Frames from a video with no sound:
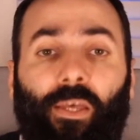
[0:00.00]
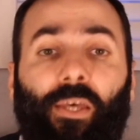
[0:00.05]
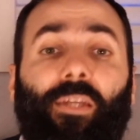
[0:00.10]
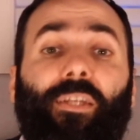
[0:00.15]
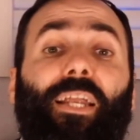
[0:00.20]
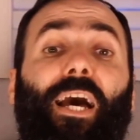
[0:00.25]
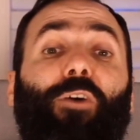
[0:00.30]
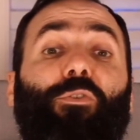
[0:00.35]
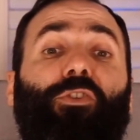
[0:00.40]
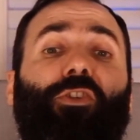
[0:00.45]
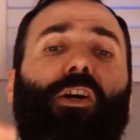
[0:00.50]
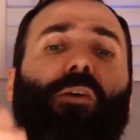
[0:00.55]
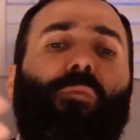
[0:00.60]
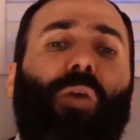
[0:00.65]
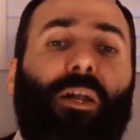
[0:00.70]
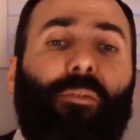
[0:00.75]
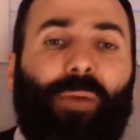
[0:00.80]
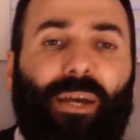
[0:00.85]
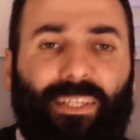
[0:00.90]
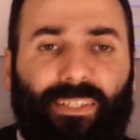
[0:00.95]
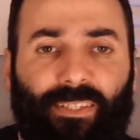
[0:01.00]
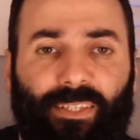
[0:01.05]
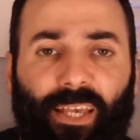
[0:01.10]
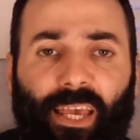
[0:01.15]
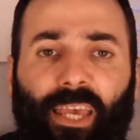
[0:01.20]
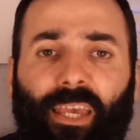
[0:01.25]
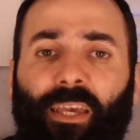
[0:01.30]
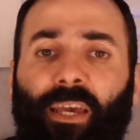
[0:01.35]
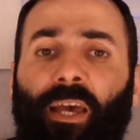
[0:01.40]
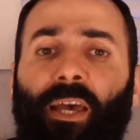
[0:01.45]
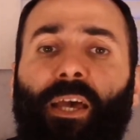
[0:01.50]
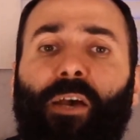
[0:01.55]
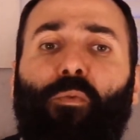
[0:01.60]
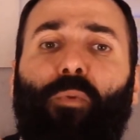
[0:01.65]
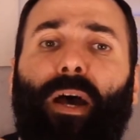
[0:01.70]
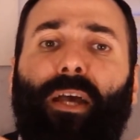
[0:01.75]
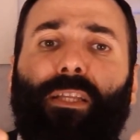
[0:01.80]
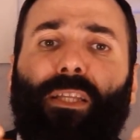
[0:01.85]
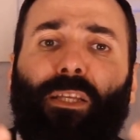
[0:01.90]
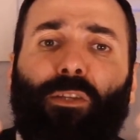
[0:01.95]
Now, someone might say,
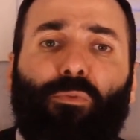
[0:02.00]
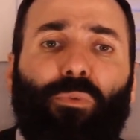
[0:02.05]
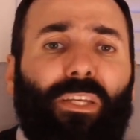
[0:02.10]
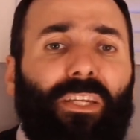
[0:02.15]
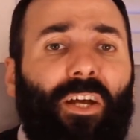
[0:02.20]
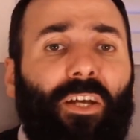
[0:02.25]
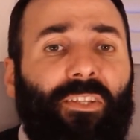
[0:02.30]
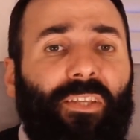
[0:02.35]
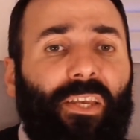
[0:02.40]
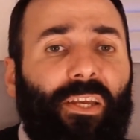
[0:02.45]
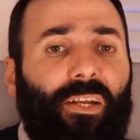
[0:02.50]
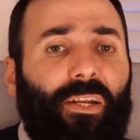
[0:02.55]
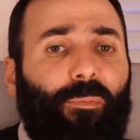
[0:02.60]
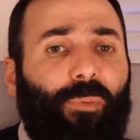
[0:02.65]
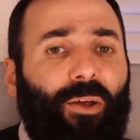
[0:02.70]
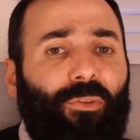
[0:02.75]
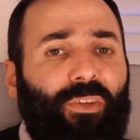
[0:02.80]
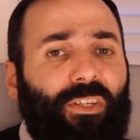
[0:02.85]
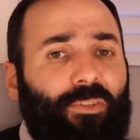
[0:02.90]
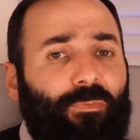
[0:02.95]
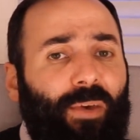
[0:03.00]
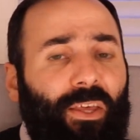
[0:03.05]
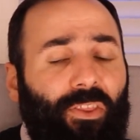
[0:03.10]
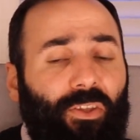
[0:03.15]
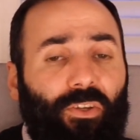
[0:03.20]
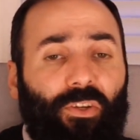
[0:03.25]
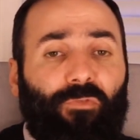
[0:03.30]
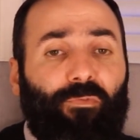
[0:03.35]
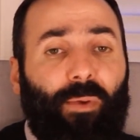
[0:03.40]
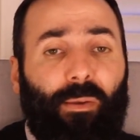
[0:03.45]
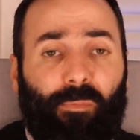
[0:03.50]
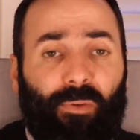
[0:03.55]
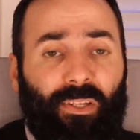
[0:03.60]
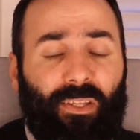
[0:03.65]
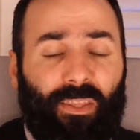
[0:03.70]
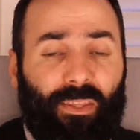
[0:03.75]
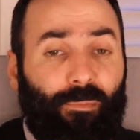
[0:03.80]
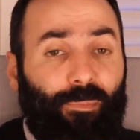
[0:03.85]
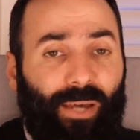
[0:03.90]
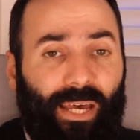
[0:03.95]
why did we not hear about this method of payment
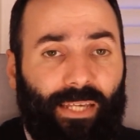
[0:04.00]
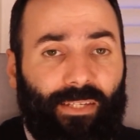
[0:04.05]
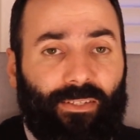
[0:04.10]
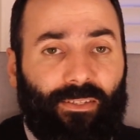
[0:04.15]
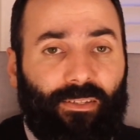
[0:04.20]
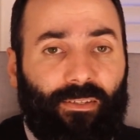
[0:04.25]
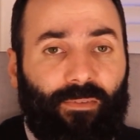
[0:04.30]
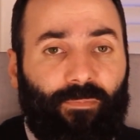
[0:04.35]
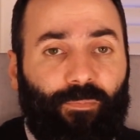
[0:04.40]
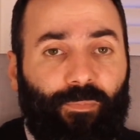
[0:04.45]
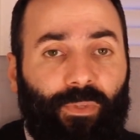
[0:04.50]
in the past?